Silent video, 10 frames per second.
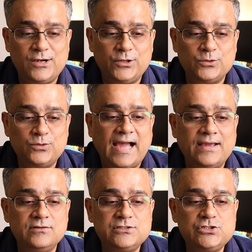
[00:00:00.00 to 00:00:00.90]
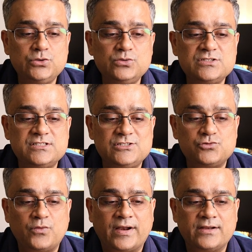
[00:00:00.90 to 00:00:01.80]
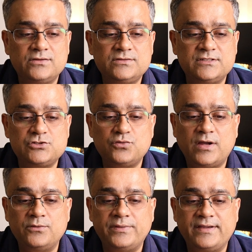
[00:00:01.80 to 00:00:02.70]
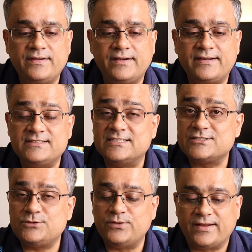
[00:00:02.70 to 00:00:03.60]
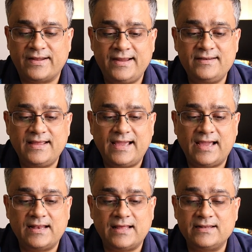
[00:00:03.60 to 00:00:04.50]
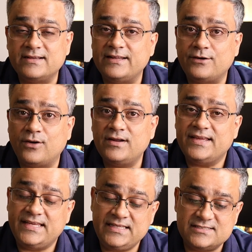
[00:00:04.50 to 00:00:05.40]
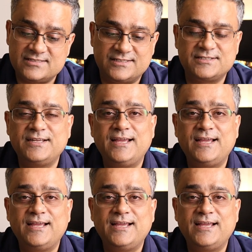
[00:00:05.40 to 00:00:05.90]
I'll do, I will choose this one. This one we created just today, right? And I'll click on insert.